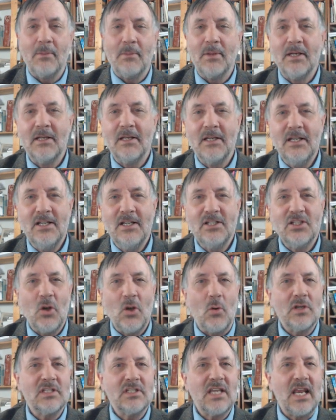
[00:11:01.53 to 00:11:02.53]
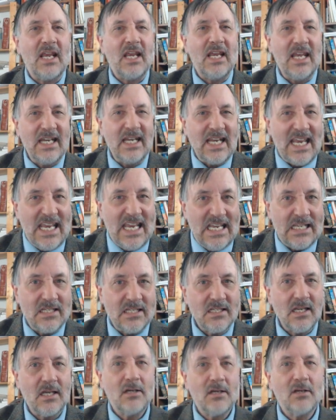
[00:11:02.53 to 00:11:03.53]
happened. So it
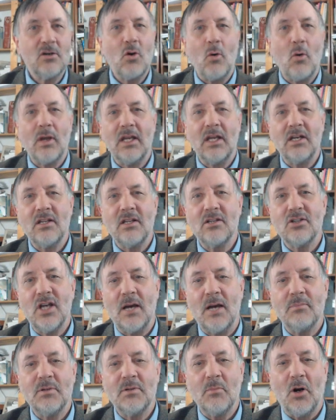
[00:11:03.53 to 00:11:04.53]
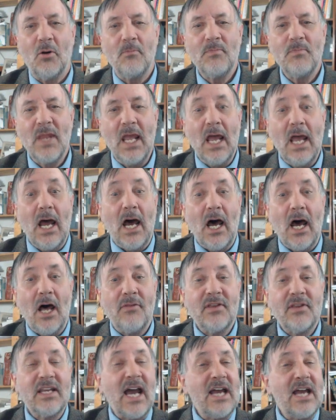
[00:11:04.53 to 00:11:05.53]
is going into the shop tomorrow.
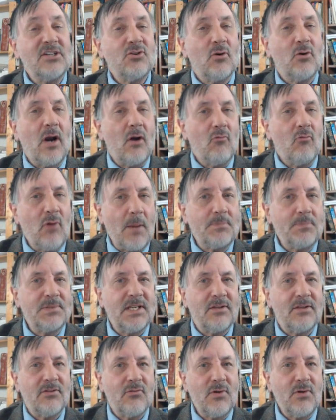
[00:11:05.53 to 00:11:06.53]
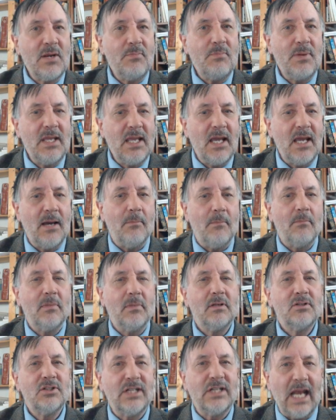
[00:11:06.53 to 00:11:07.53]
The geyser erupts at 3 p.m.
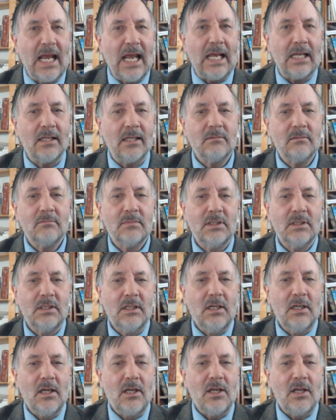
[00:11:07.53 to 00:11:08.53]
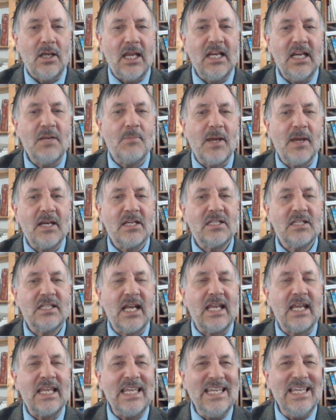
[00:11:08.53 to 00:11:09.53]
today. Independence
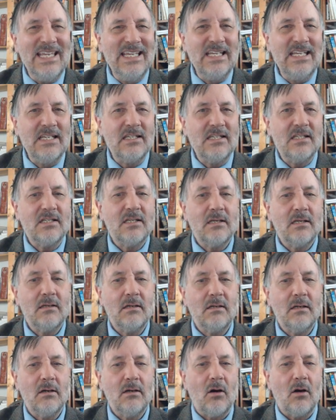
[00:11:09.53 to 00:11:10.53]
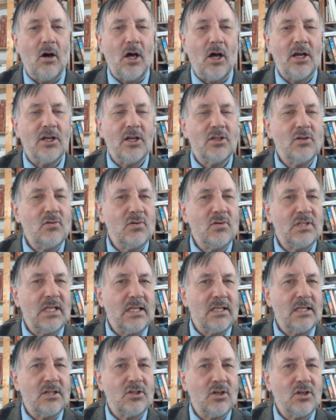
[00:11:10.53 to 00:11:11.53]
Day is on a
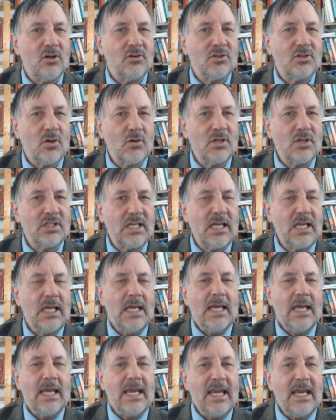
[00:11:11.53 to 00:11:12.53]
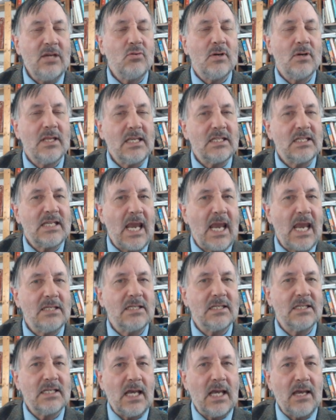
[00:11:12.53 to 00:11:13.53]
Tuesday this year. So you see, each one of these
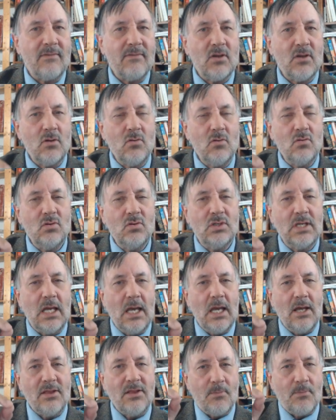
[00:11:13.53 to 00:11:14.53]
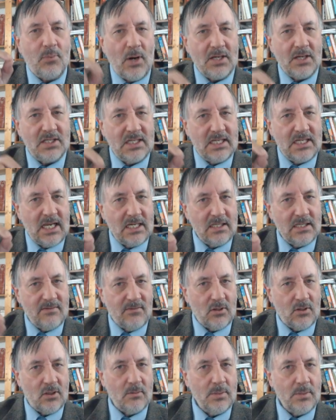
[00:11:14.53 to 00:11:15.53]
cases, I've used the present tense
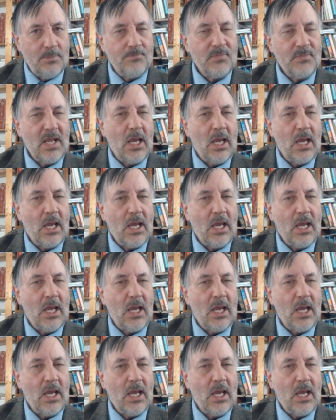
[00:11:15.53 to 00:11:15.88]
verb